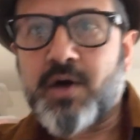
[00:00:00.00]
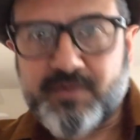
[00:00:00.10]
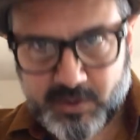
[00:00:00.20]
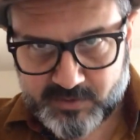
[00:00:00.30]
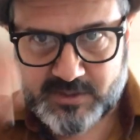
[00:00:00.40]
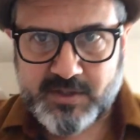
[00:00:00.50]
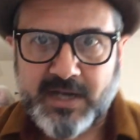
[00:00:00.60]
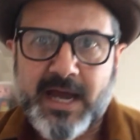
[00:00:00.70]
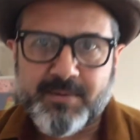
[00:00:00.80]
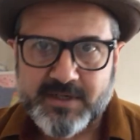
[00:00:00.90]
notes that
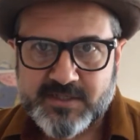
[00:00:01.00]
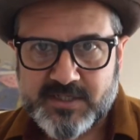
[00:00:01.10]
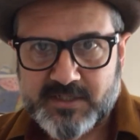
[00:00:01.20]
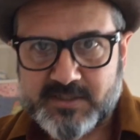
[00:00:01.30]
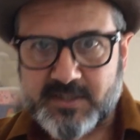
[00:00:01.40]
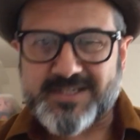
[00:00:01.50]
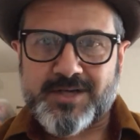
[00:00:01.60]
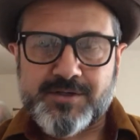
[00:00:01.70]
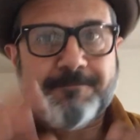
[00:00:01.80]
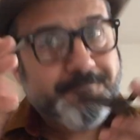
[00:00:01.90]
happen in a certain
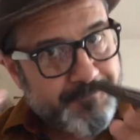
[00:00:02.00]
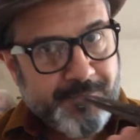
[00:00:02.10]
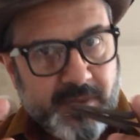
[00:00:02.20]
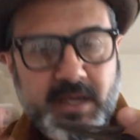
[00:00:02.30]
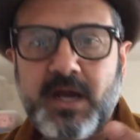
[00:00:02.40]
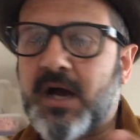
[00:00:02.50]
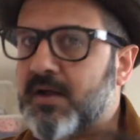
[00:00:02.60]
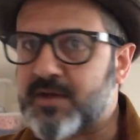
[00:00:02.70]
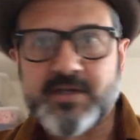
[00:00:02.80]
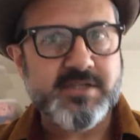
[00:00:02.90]
succession.
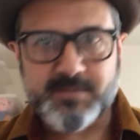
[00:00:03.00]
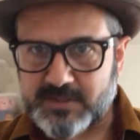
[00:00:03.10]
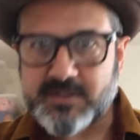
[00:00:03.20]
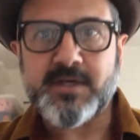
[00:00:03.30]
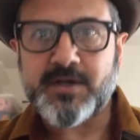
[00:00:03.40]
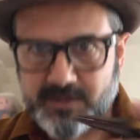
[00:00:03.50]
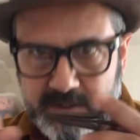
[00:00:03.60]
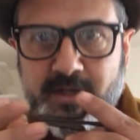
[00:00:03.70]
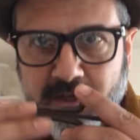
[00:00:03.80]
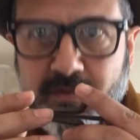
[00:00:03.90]
The instruments that
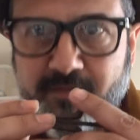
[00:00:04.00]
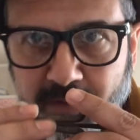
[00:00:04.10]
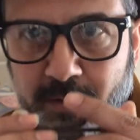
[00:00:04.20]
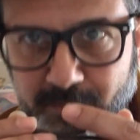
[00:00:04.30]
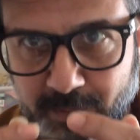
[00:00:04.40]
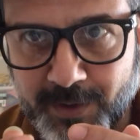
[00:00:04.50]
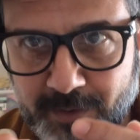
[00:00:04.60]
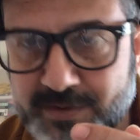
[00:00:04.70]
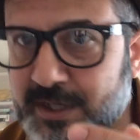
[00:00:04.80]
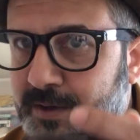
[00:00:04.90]
are involved with
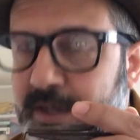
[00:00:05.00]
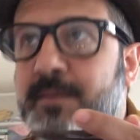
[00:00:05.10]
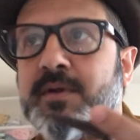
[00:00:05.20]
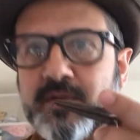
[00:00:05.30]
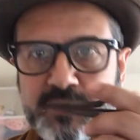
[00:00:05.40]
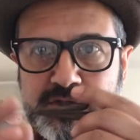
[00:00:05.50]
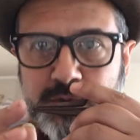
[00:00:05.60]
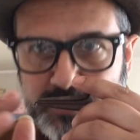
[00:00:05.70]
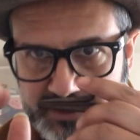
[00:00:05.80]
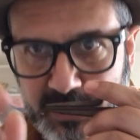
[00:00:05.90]
overtoning, the
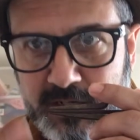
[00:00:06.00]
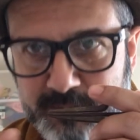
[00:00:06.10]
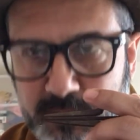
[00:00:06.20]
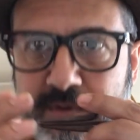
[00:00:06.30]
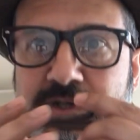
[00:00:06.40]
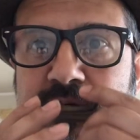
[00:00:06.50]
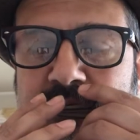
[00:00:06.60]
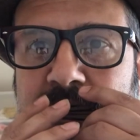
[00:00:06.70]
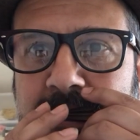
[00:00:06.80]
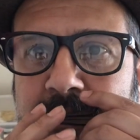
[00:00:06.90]
Jaws harp or the Jew's
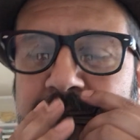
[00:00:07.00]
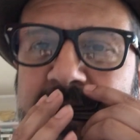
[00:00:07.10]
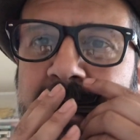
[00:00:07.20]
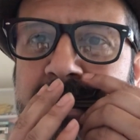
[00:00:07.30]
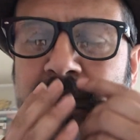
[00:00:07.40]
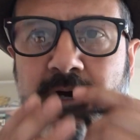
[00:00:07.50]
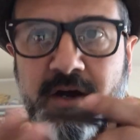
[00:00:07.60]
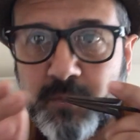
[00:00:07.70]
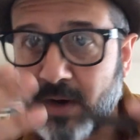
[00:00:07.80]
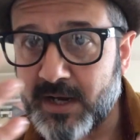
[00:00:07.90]
harp,
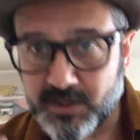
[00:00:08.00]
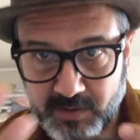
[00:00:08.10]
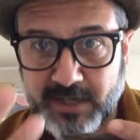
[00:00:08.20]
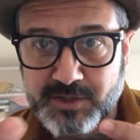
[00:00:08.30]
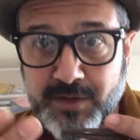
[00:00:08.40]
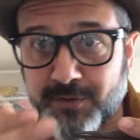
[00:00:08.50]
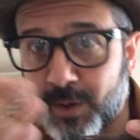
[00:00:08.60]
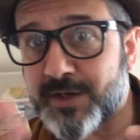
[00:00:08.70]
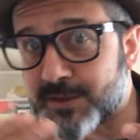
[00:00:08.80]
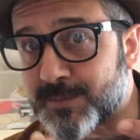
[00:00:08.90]
of where you can actually throw
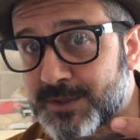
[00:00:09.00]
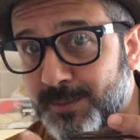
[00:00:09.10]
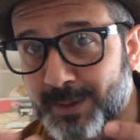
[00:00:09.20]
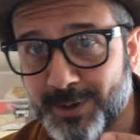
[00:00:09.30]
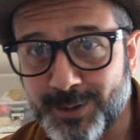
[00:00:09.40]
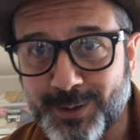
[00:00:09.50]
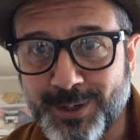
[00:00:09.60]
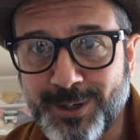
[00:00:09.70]
in some subliminal